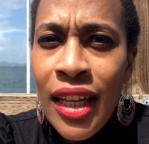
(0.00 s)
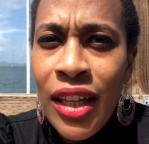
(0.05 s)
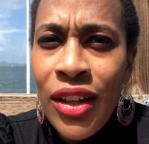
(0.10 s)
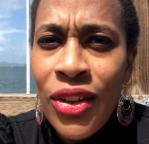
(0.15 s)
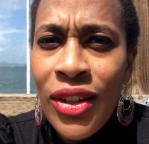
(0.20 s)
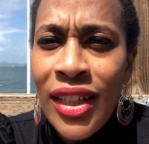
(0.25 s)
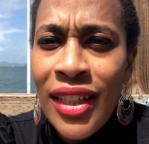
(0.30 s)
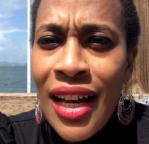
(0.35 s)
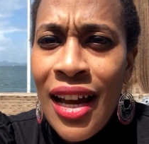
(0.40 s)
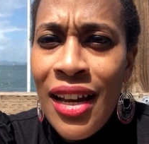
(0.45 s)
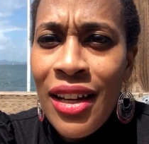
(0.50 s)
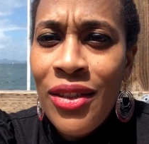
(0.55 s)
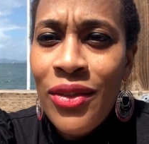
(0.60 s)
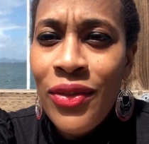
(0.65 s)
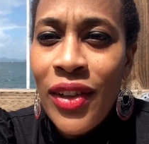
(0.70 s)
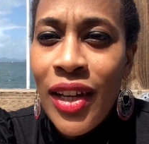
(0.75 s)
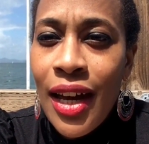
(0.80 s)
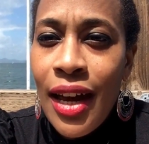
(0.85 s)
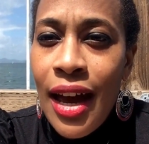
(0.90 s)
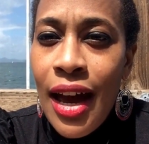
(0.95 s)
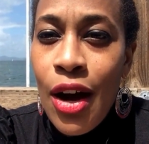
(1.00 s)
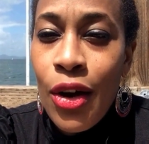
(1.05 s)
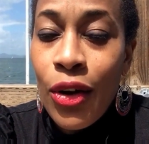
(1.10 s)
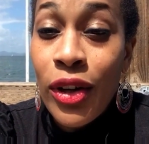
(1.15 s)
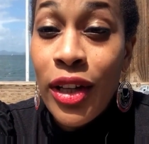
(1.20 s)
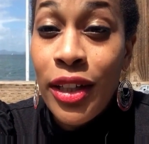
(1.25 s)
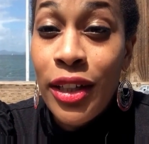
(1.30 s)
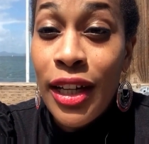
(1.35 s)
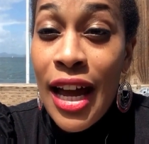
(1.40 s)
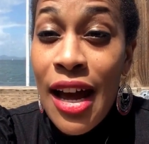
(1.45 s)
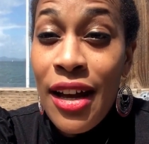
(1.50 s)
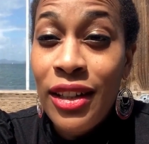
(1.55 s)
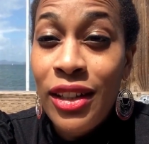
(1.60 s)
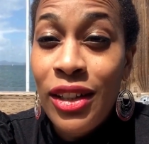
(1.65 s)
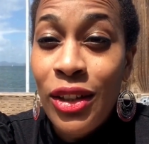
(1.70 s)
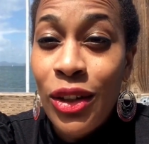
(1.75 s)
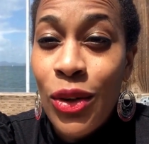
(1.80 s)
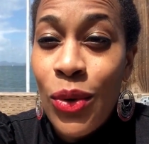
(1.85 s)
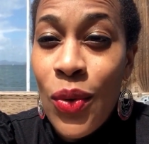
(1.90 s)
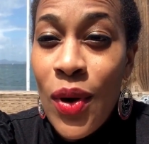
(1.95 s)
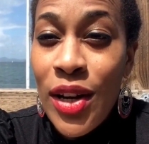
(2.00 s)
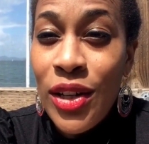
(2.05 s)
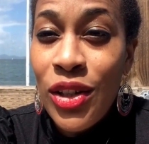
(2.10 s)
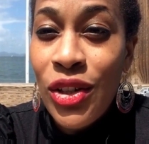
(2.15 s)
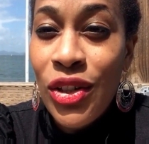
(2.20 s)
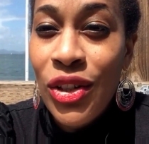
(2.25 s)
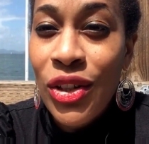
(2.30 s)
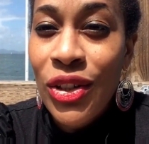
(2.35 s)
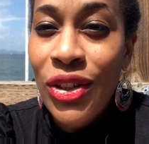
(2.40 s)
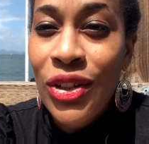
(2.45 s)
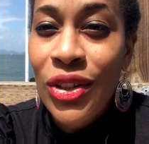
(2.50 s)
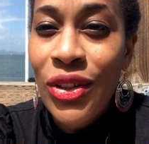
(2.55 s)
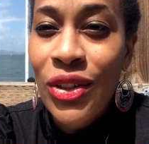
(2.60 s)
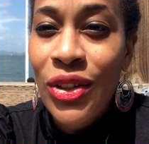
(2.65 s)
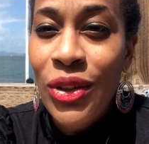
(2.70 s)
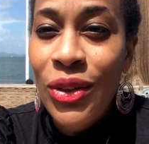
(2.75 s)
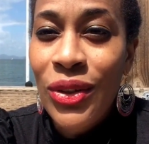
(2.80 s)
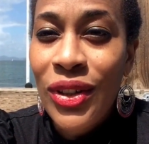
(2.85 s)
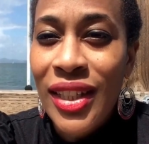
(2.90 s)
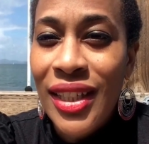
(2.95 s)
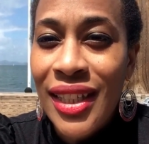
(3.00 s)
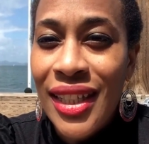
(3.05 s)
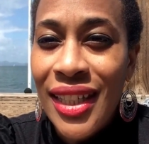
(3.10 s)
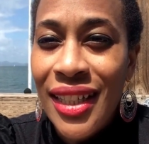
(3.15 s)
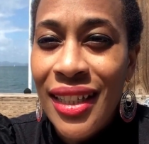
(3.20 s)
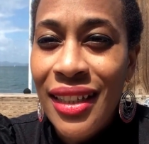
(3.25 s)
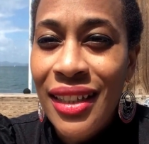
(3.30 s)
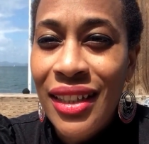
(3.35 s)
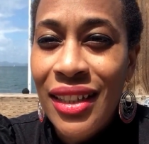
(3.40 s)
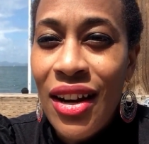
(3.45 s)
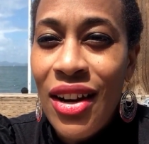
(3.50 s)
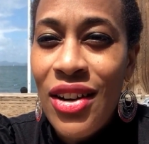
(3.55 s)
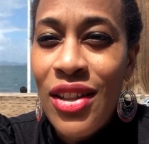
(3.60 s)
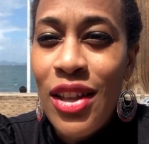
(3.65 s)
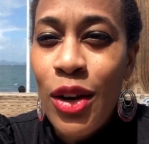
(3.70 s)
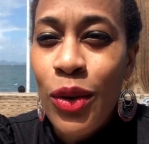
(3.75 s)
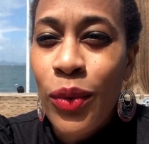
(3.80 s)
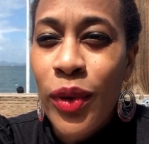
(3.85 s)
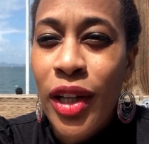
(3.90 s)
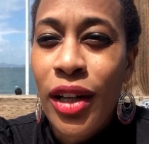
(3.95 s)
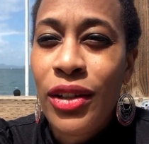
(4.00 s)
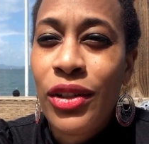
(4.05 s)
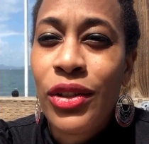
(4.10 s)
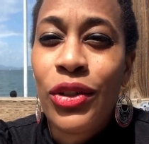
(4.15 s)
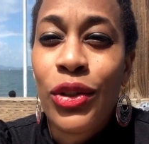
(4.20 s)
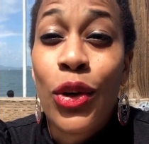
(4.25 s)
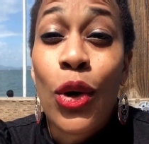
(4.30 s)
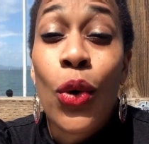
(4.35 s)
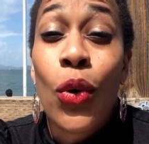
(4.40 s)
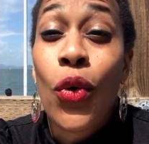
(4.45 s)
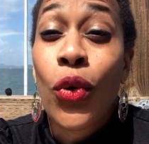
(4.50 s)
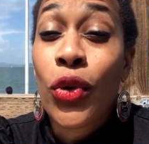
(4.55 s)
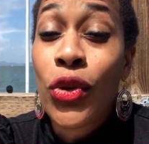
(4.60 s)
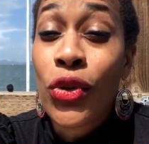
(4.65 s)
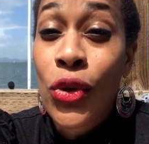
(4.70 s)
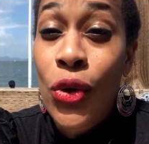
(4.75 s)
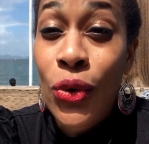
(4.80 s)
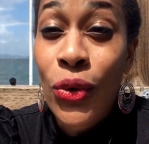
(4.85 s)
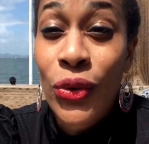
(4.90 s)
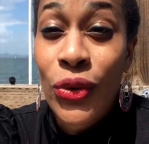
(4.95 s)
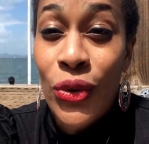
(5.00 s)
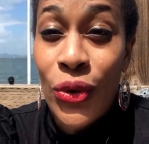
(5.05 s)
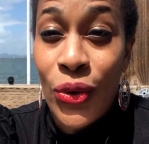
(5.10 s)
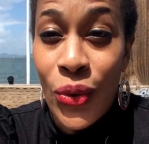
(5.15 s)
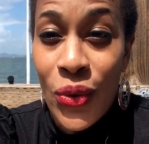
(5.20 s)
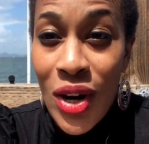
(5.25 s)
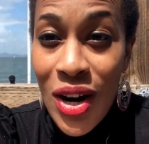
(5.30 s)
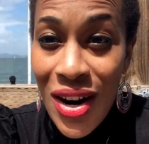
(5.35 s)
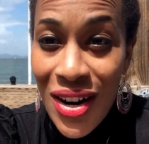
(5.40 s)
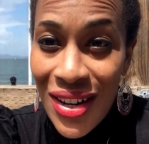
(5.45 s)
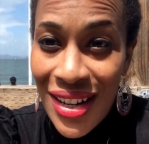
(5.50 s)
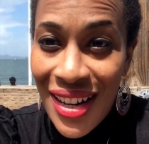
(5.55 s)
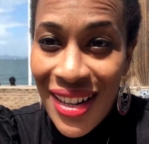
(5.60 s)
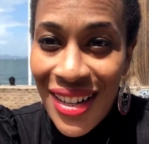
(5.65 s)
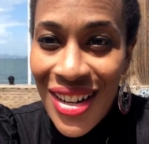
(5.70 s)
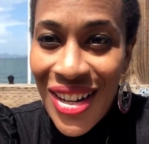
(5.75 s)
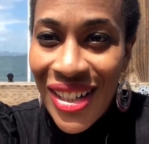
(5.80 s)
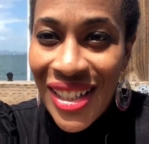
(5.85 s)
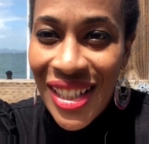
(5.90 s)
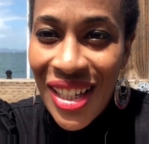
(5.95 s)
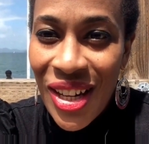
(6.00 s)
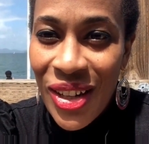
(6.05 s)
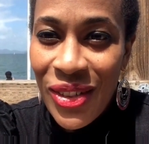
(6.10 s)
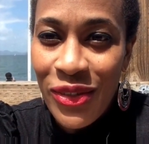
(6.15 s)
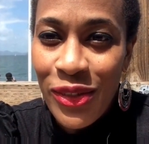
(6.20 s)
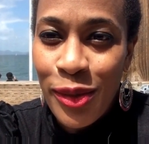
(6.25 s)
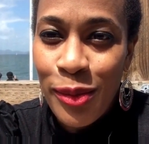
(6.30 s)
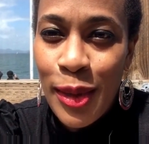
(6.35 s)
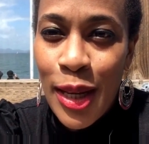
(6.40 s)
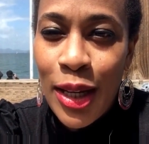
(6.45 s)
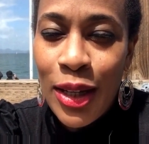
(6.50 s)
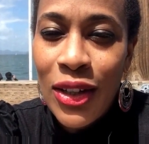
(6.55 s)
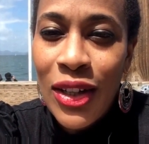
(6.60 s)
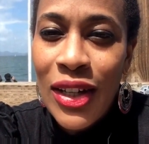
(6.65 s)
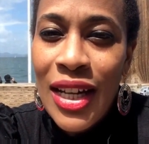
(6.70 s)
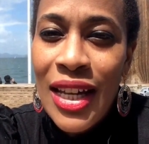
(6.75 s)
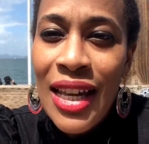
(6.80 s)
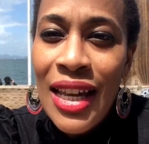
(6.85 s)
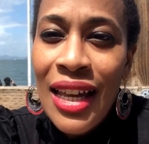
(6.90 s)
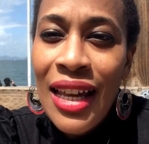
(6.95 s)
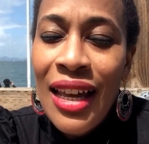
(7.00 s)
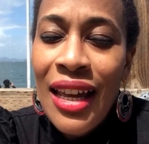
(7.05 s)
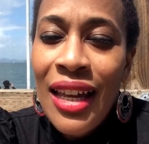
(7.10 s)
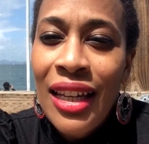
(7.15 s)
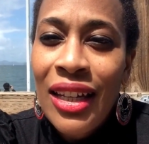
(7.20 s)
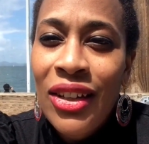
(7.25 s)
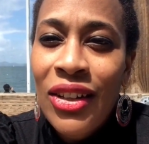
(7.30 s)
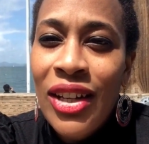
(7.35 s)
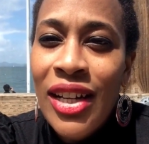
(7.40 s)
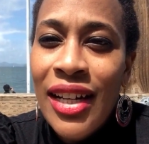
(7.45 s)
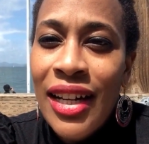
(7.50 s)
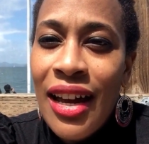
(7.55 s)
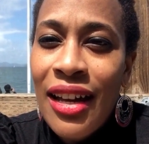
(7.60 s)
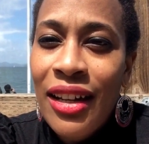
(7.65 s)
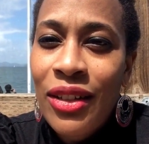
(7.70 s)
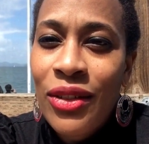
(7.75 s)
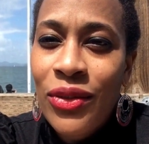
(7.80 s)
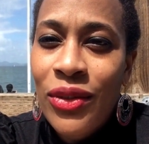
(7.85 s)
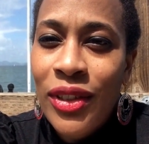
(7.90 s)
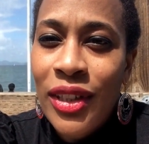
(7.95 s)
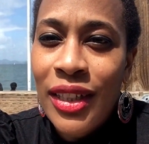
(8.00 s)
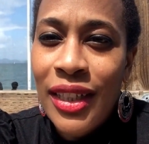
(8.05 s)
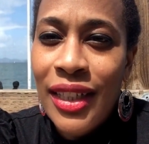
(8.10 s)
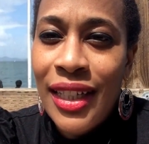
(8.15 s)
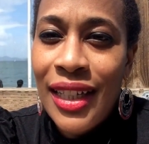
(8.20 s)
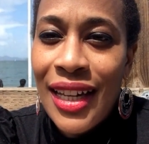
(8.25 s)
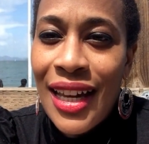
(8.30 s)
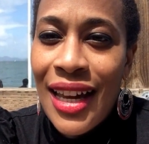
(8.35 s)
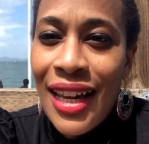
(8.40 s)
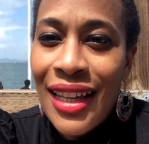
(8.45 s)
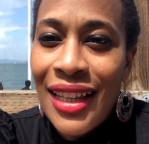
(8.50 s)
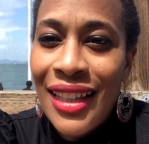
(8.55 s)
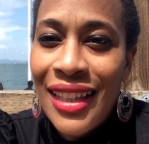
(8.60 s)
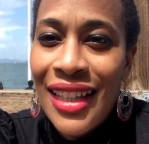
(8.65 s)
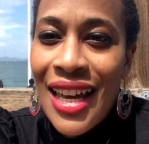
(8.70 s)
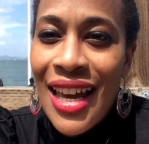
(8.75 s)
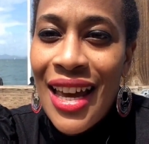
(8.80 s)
you can kind of get how inconsequential those things are that we are so hard on ourselves about. You can kind of really get